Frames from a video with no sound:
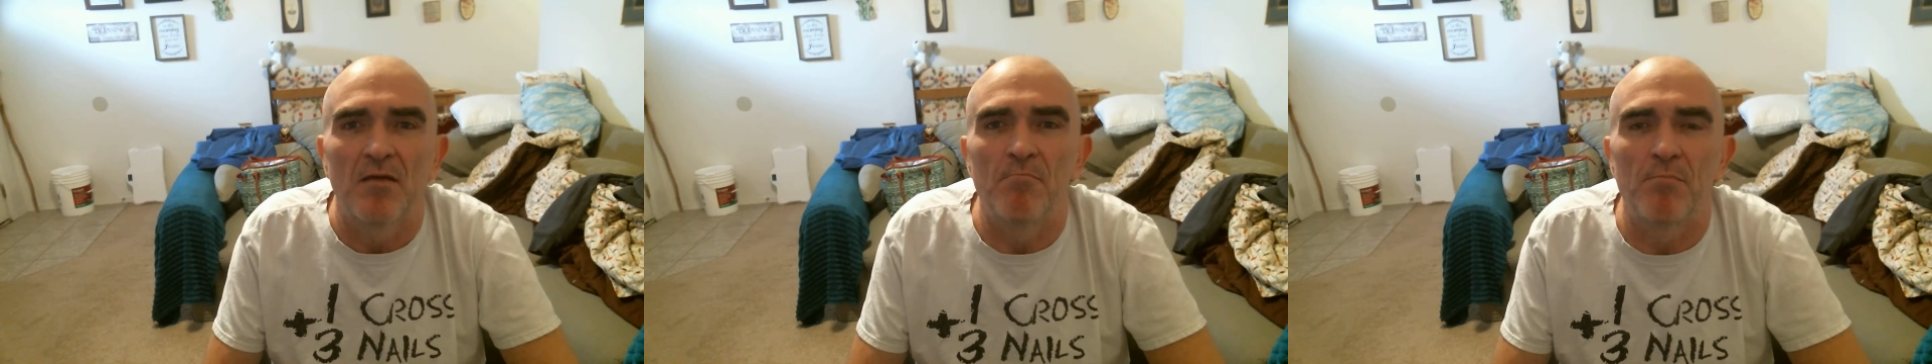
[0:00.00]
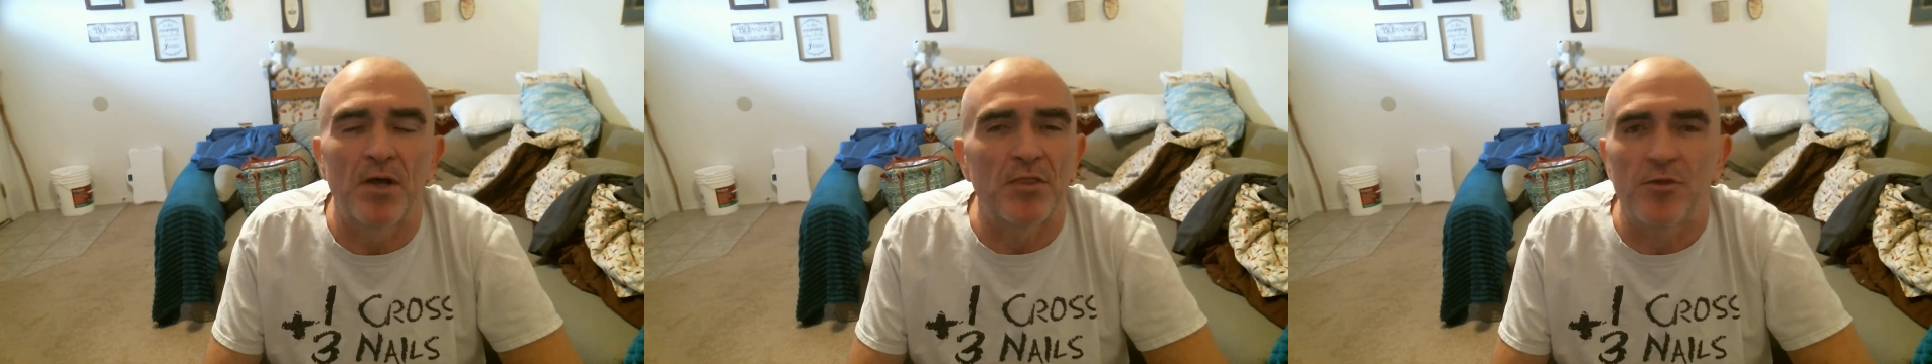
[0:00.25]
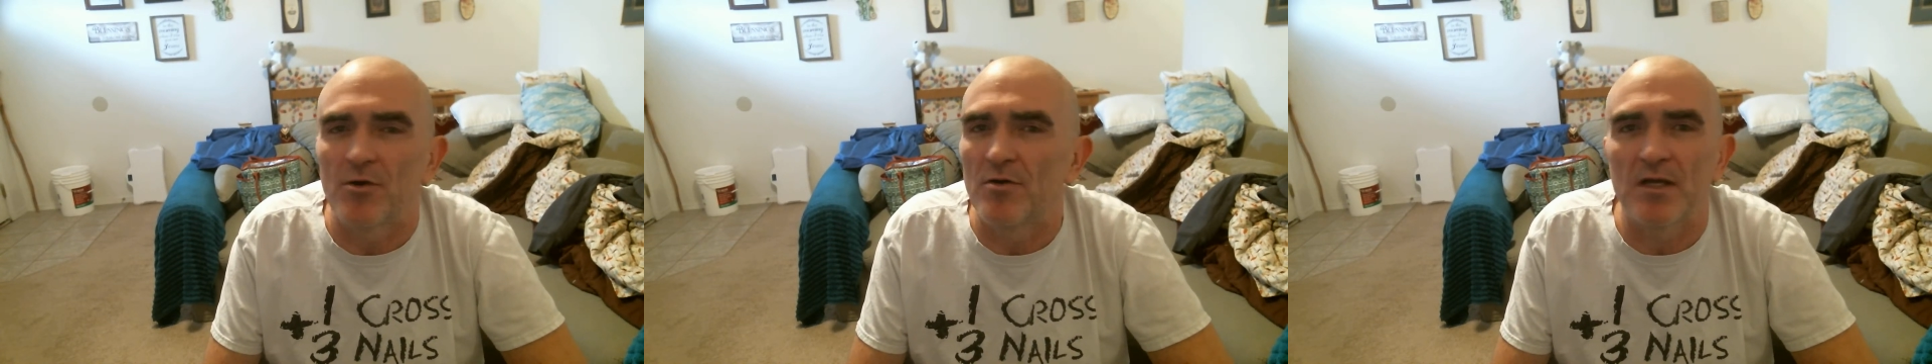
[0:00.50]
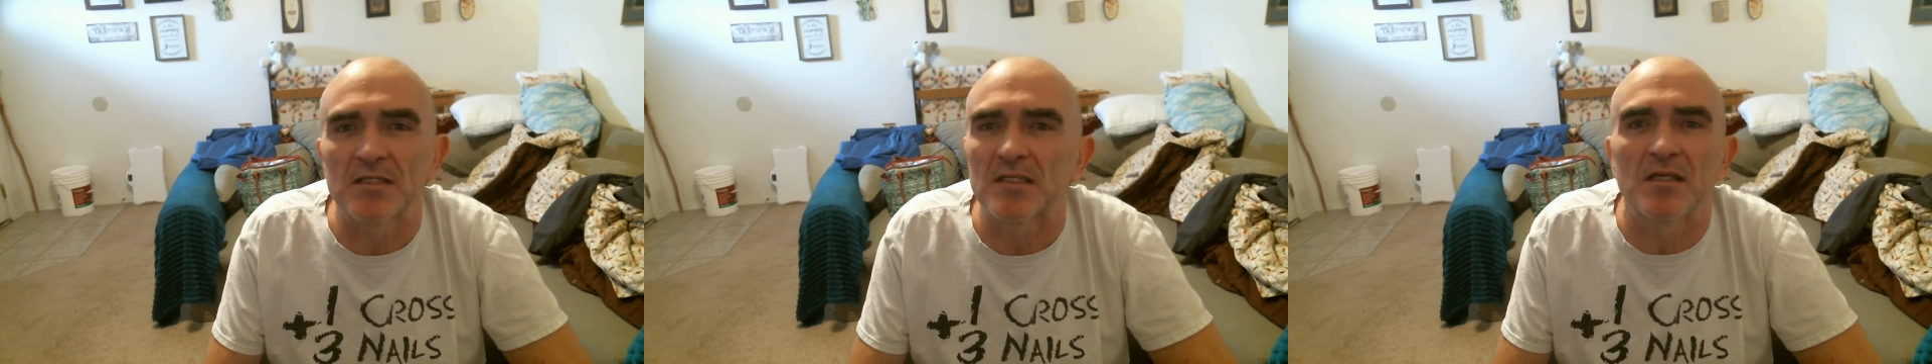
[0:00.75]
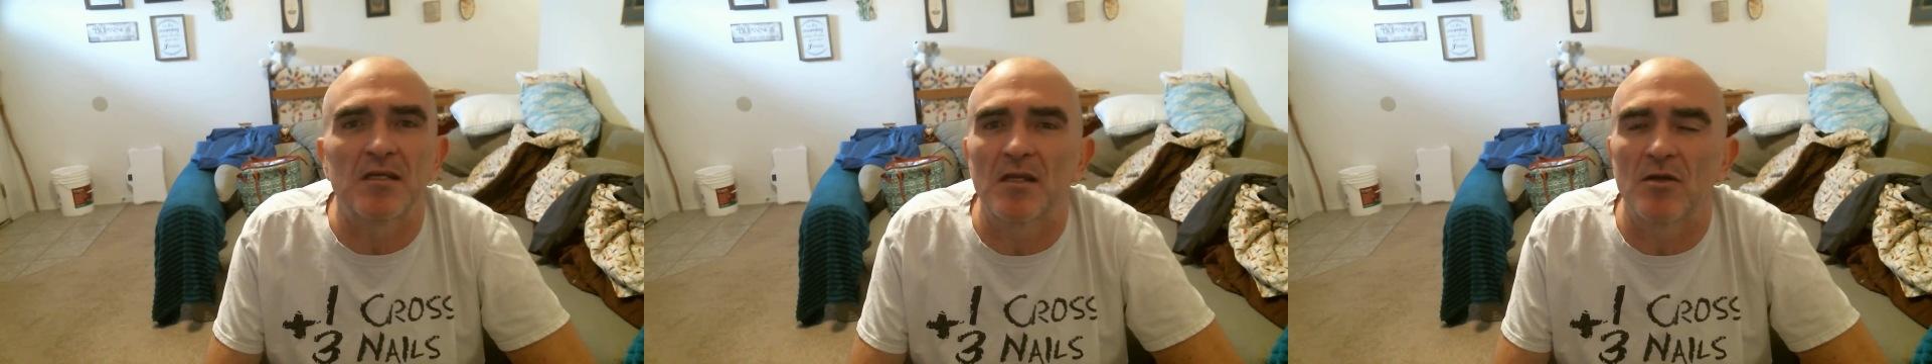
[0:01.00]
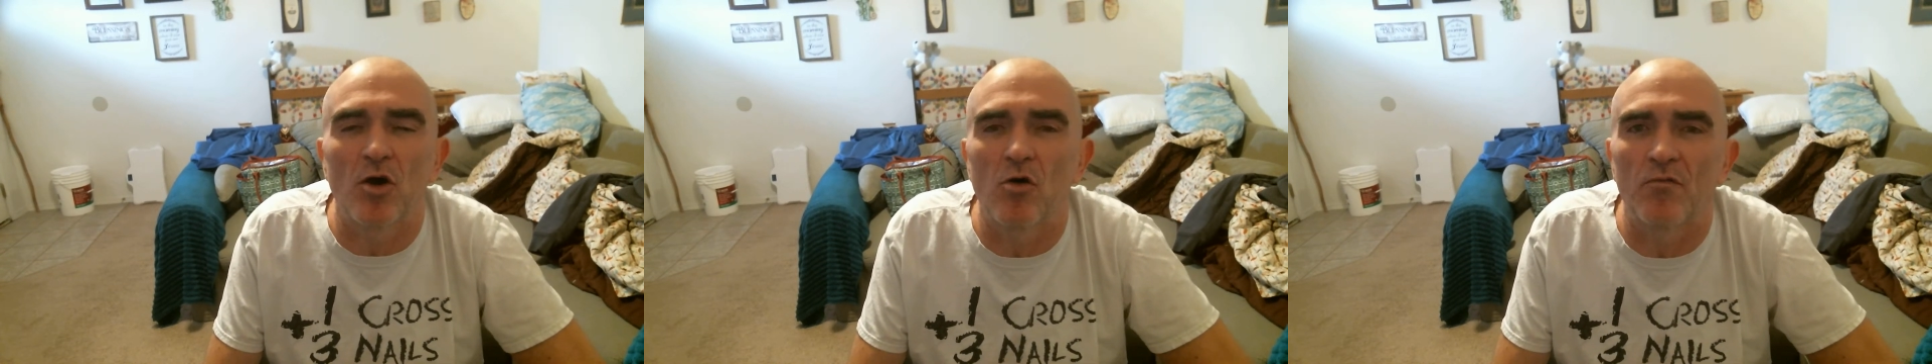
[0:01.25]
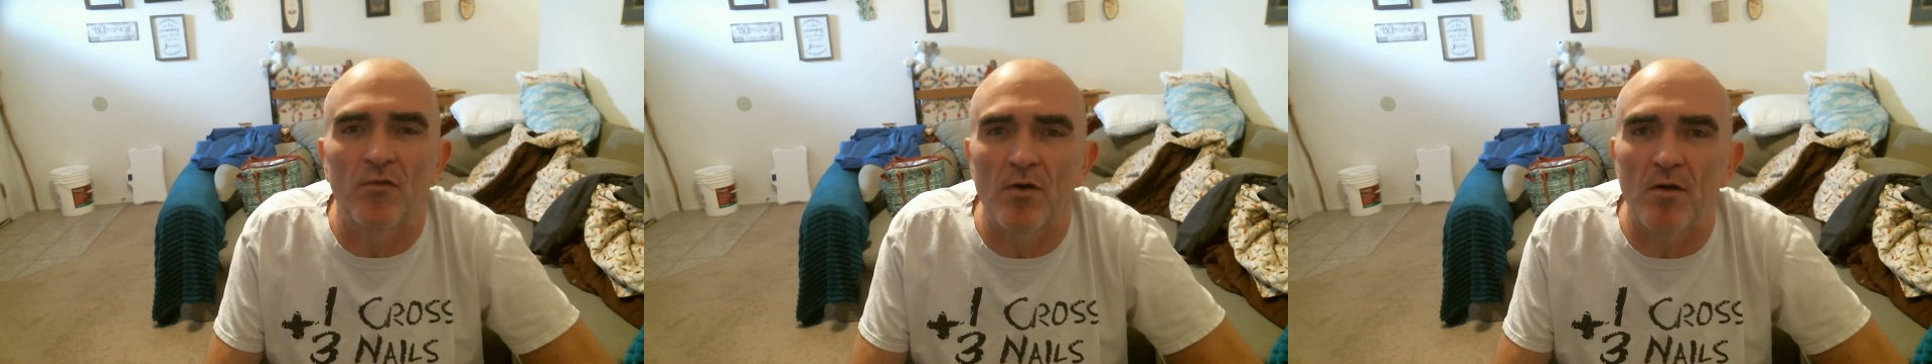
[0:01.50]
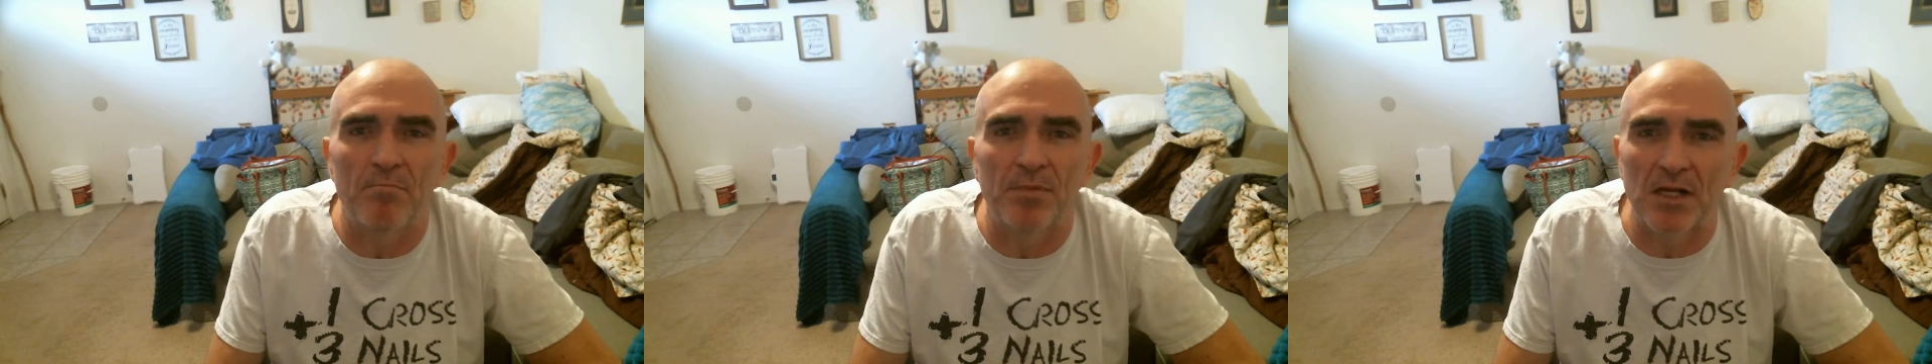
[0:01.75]
but there isn't an
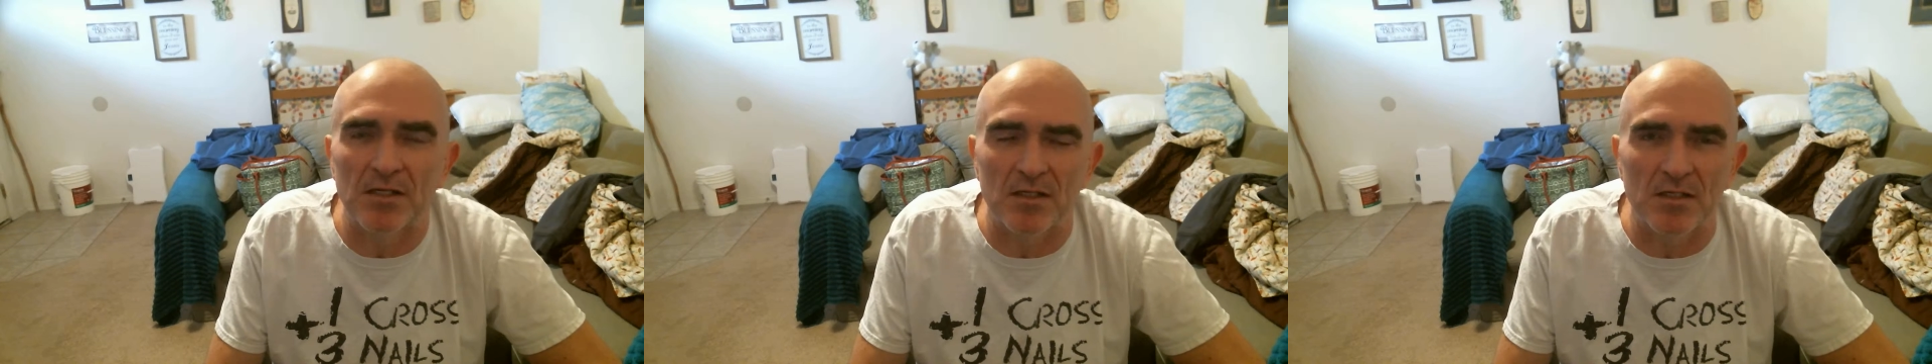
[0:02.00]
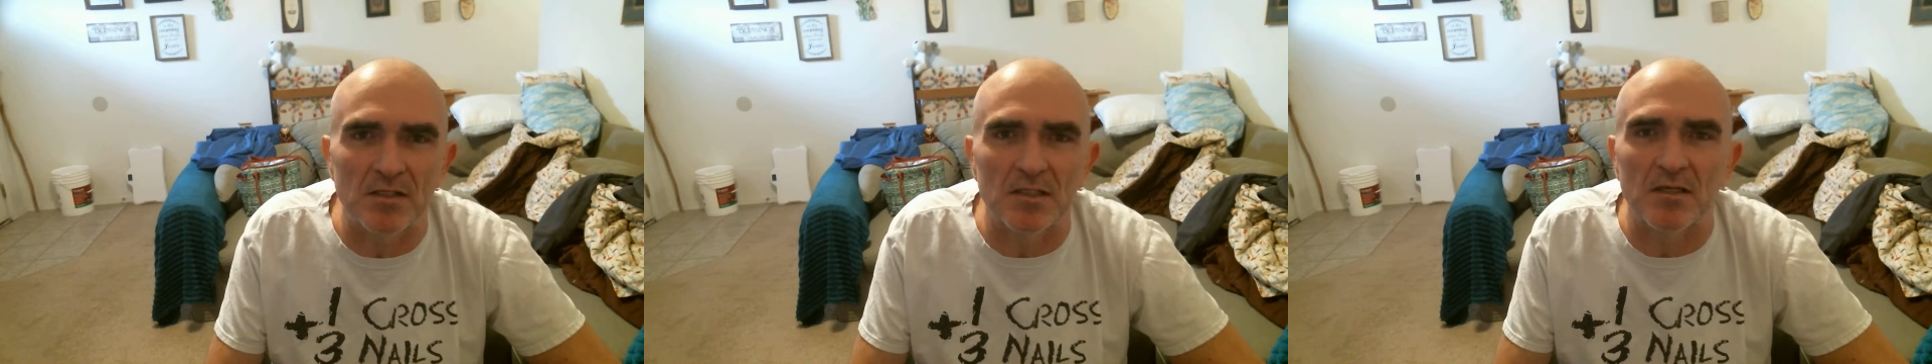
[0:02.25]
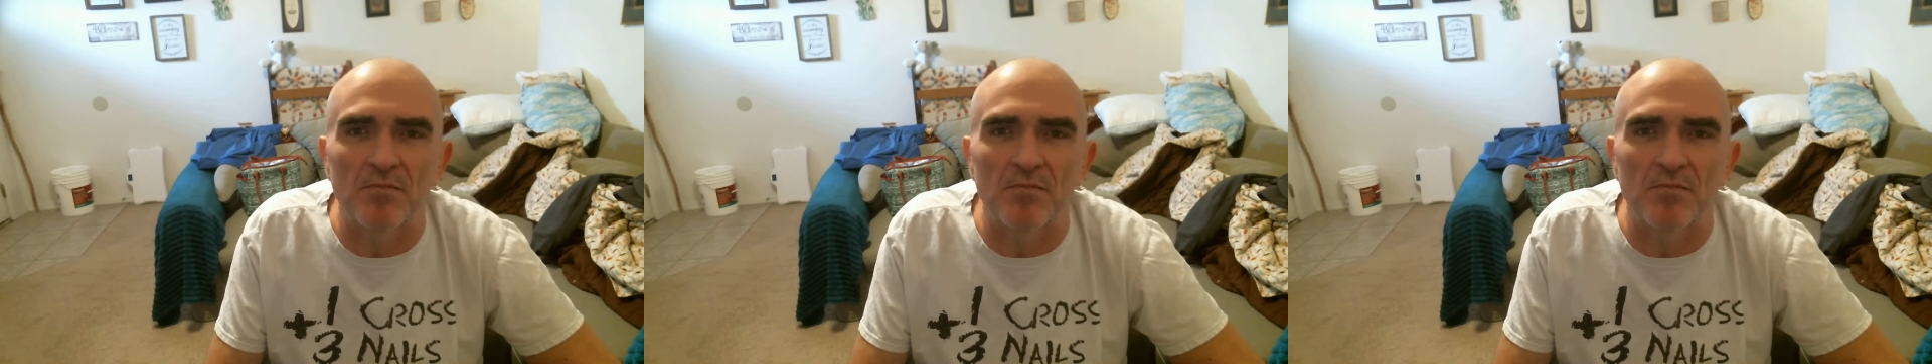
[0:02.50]
overabundance